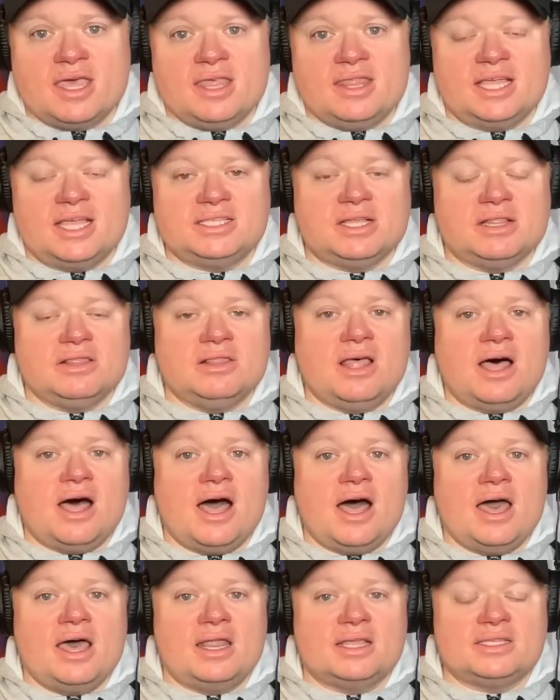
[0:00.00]
That's a
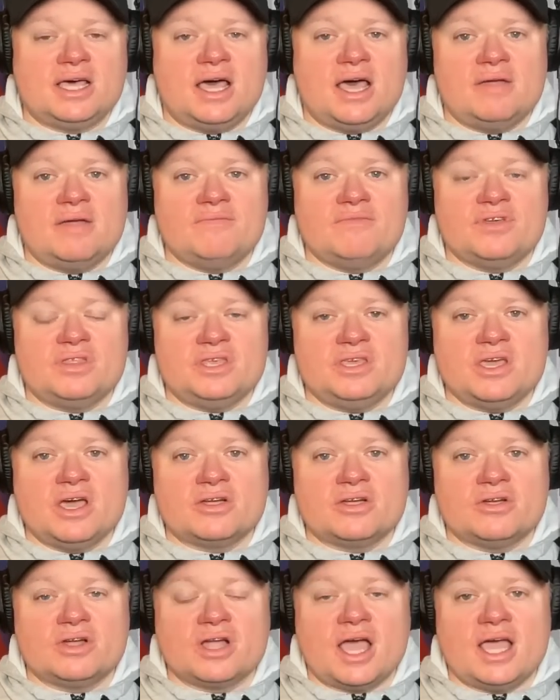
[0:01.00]
lot of time for the
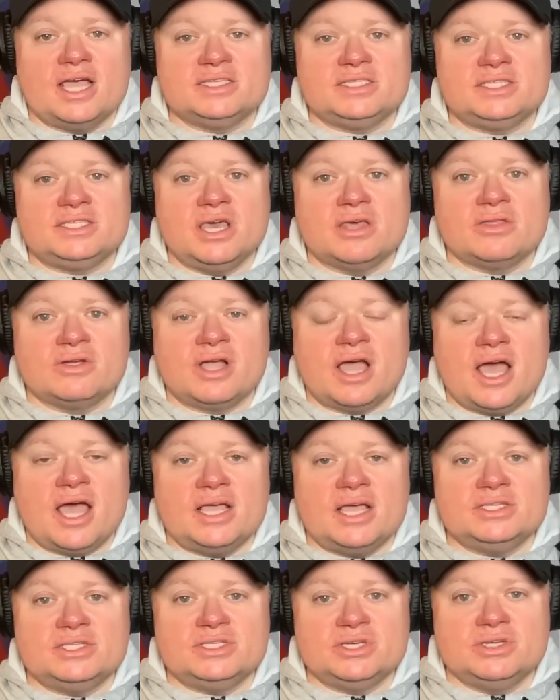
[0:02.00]
younger guys and the other
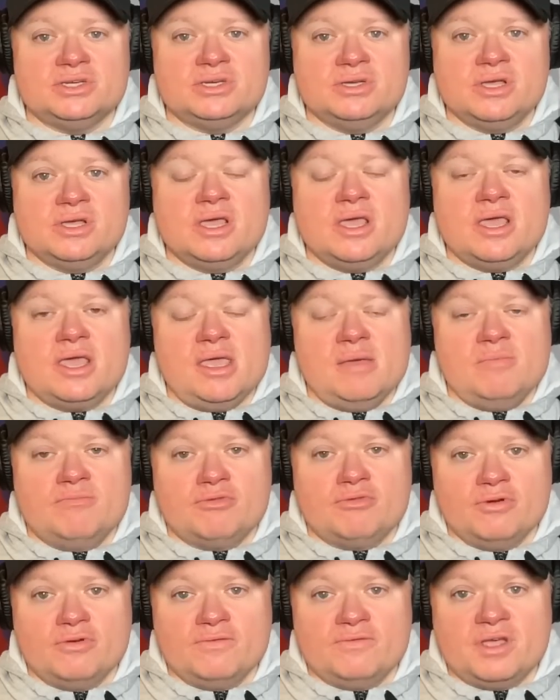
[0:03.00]
guys to
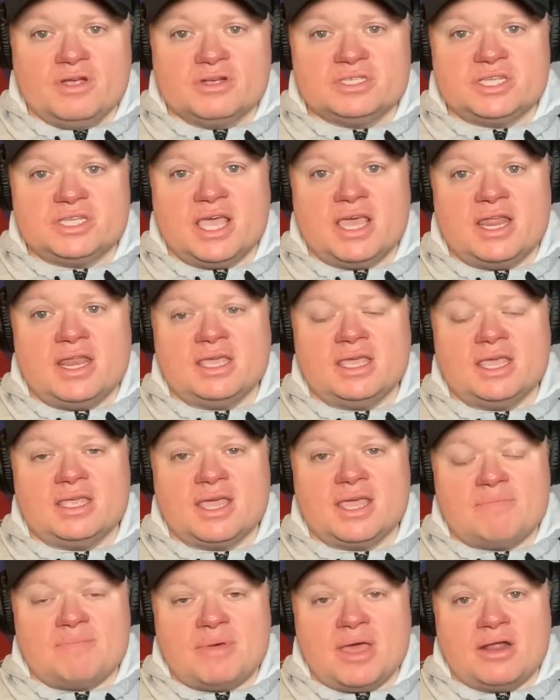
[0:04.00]
improve their standing and
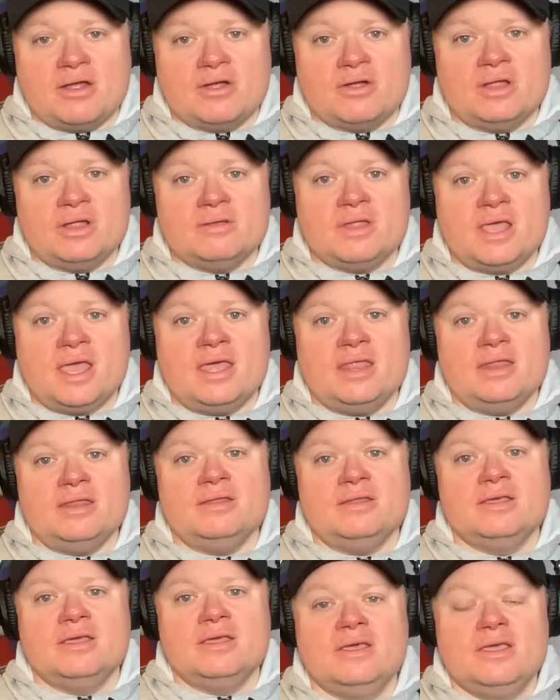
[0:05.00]
get better
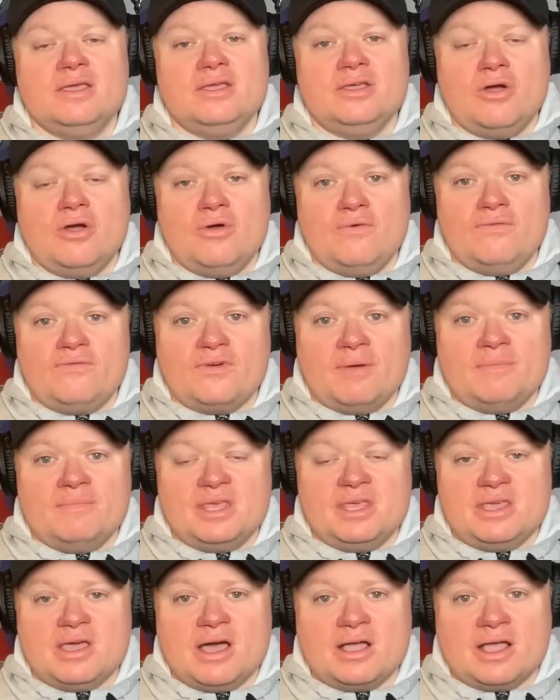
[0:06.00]
and go from
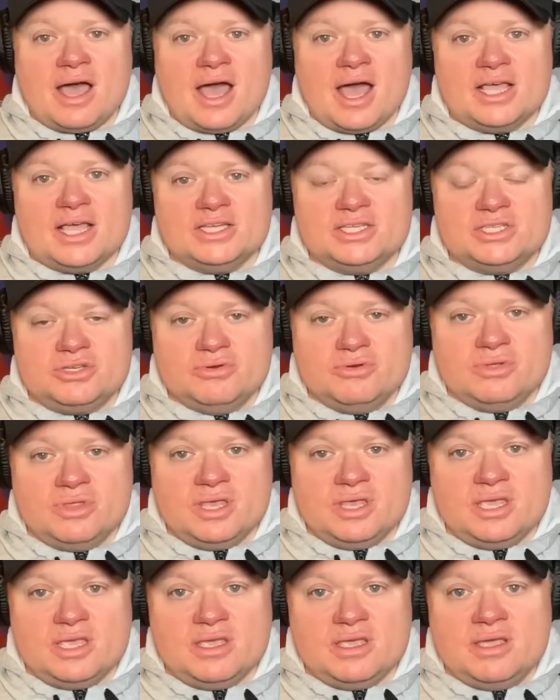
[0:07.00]
the young guys to
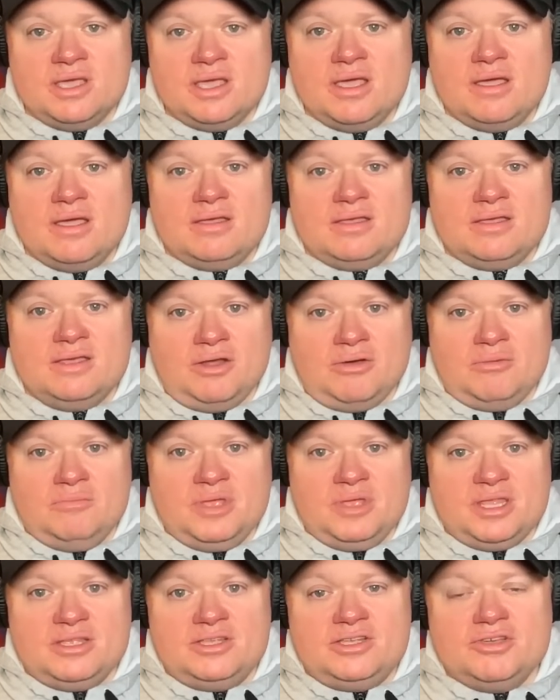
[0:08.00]
the, you know,
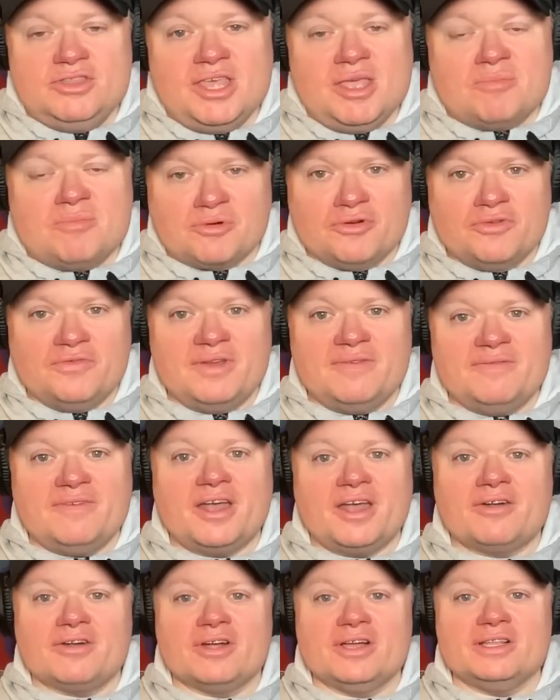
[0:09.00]
to the proven
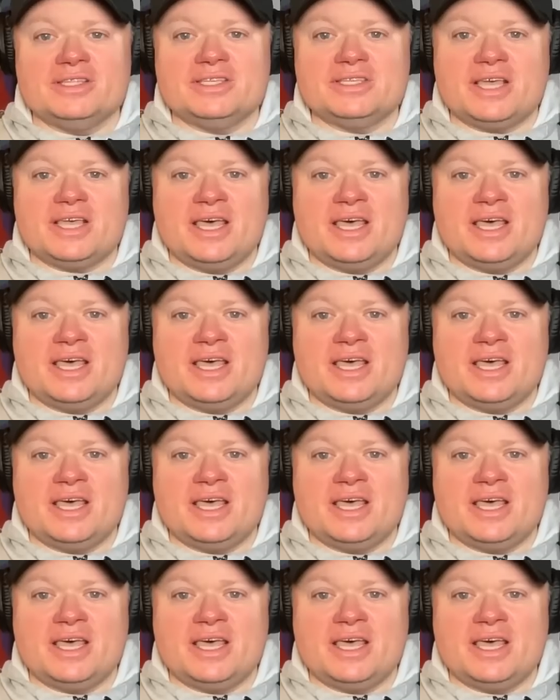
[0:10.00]
veterans.